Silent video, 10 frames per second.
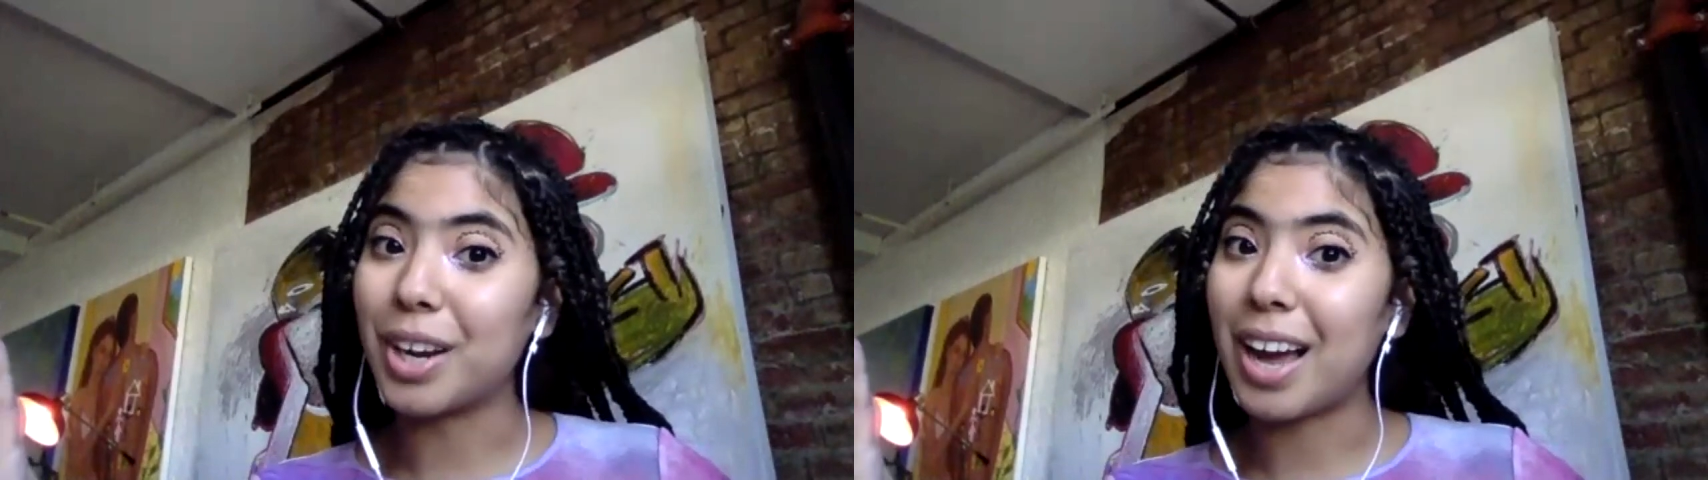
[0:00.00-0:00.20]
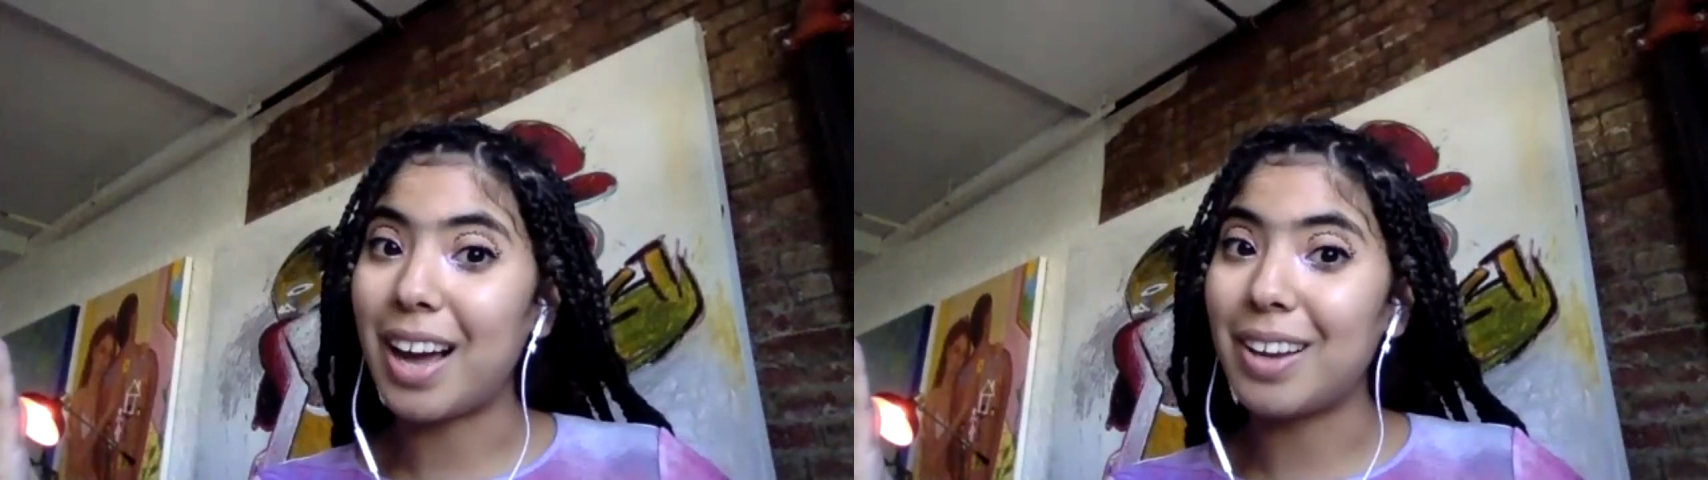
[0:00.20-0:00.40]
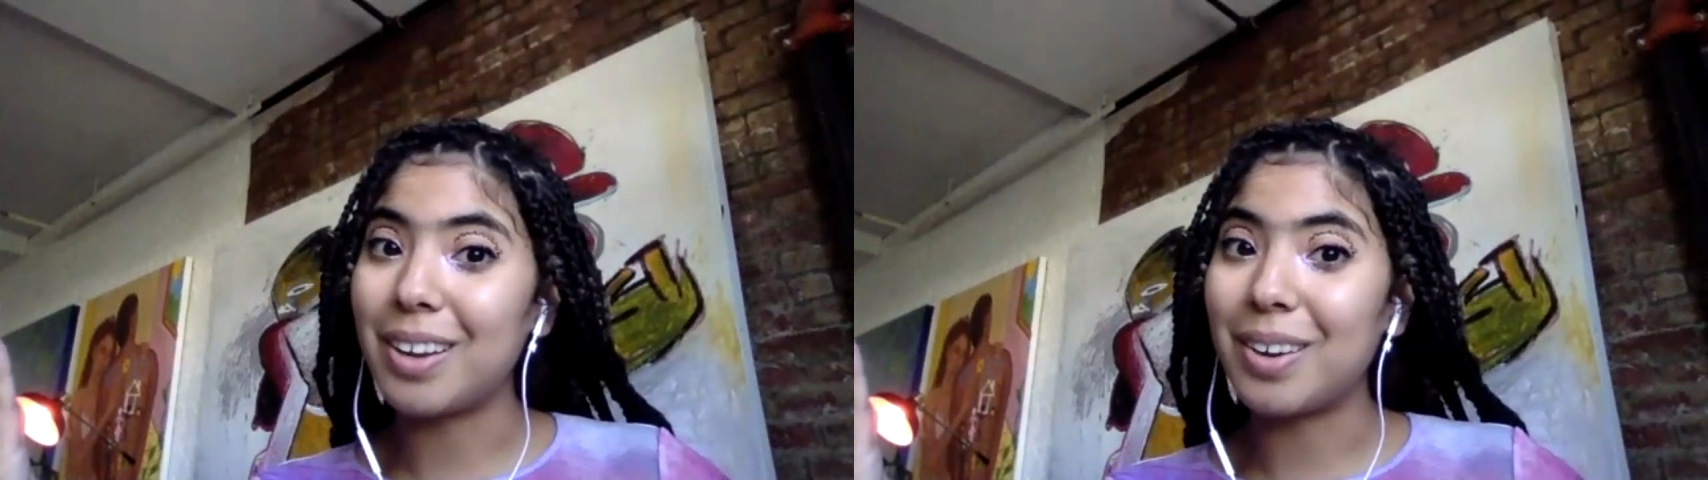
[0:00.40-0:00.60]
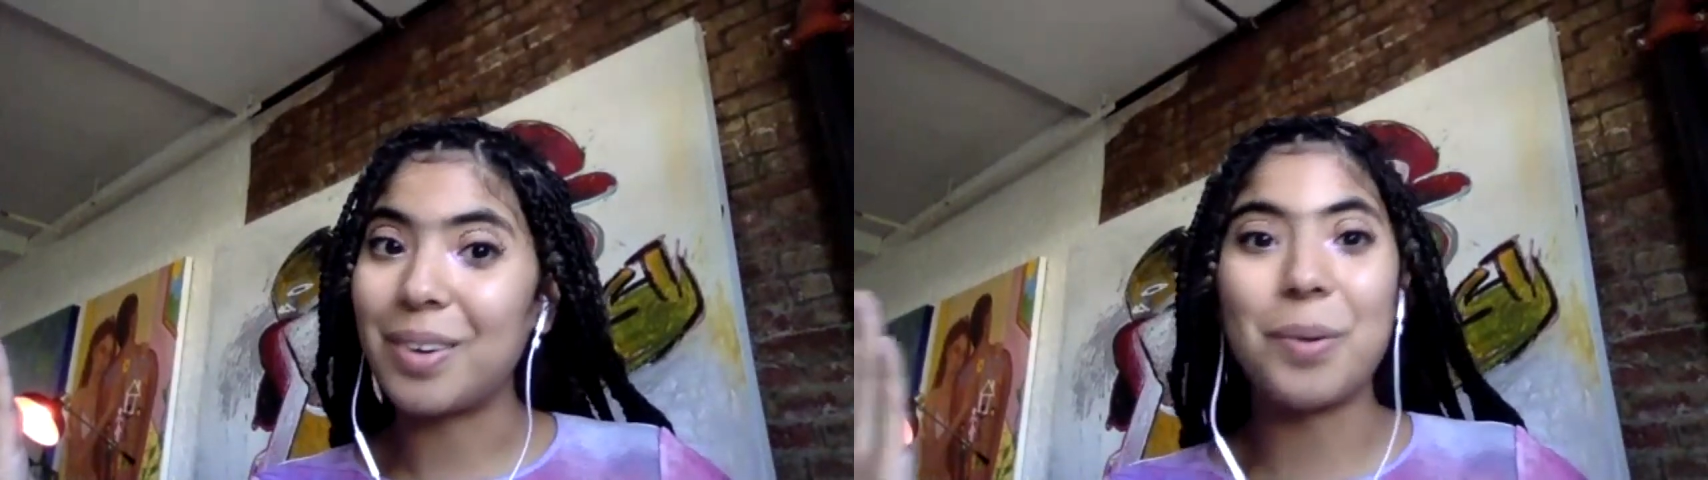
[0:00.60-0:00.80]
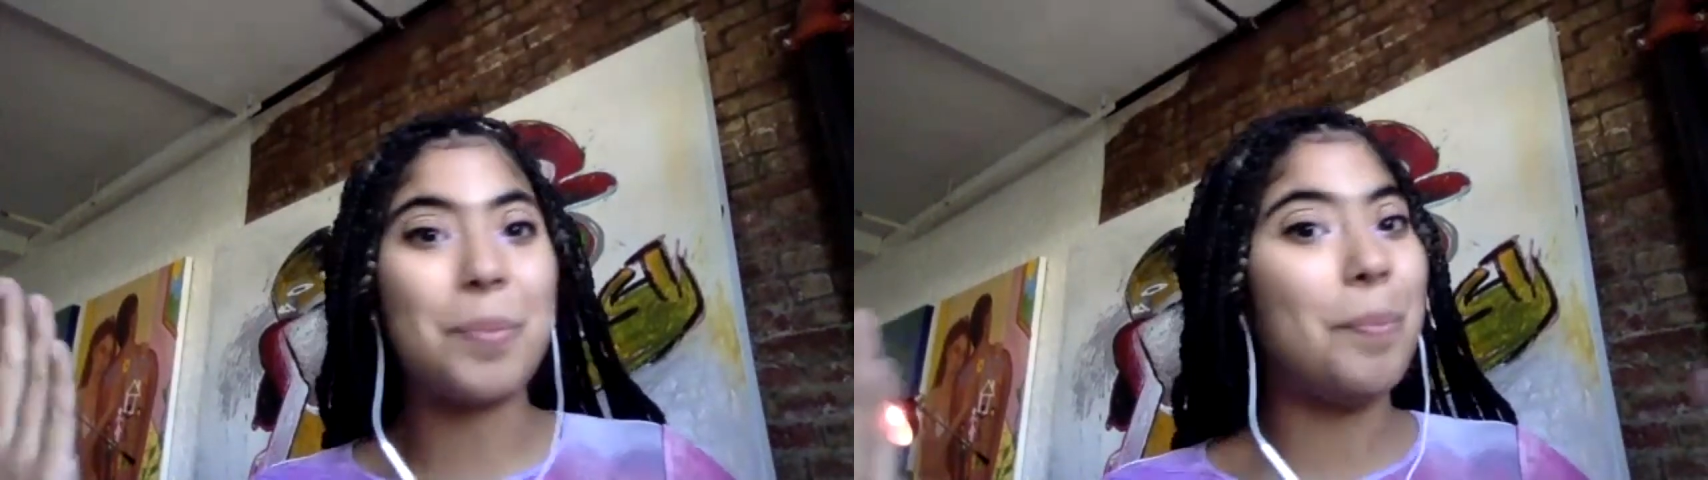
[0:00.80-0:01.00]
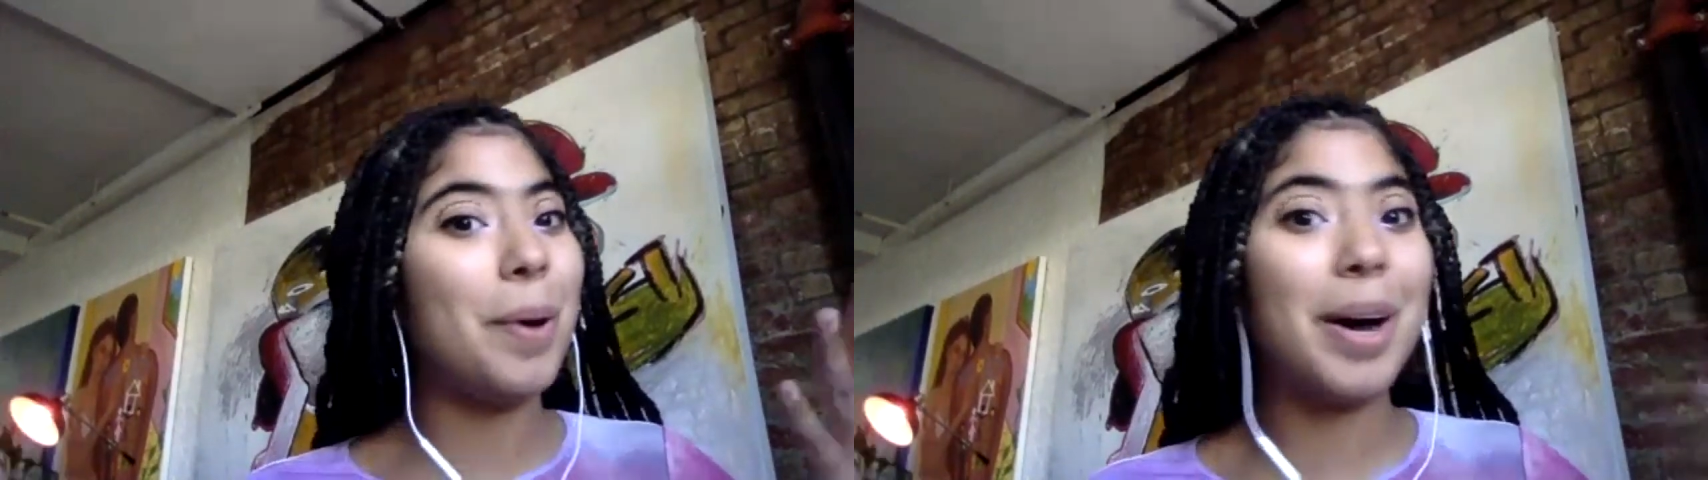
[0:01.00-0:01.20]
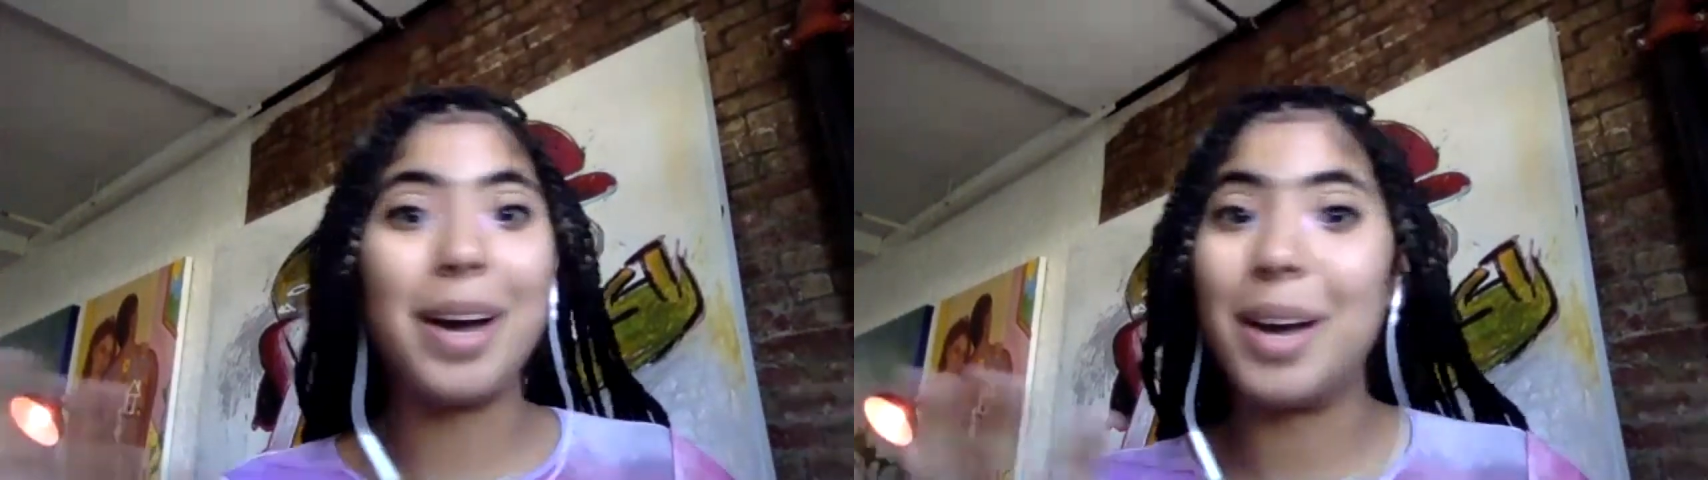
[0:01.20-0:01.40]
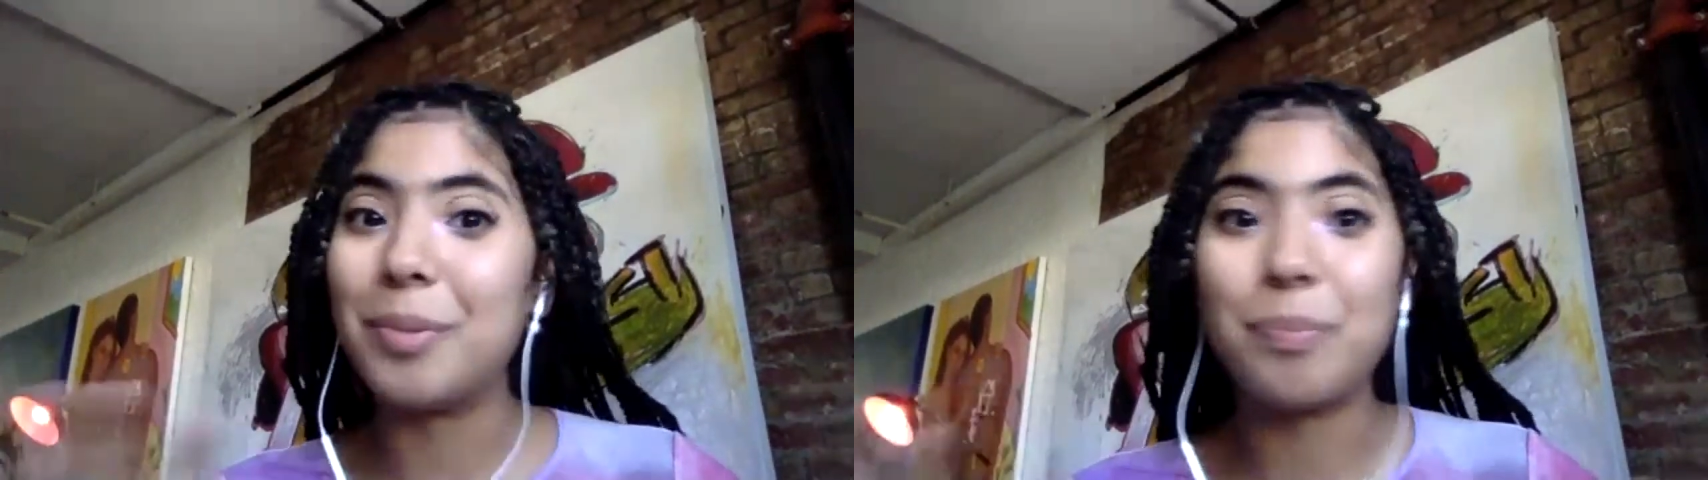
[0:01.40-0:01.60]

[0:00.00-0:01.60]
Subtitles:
Kahlo, but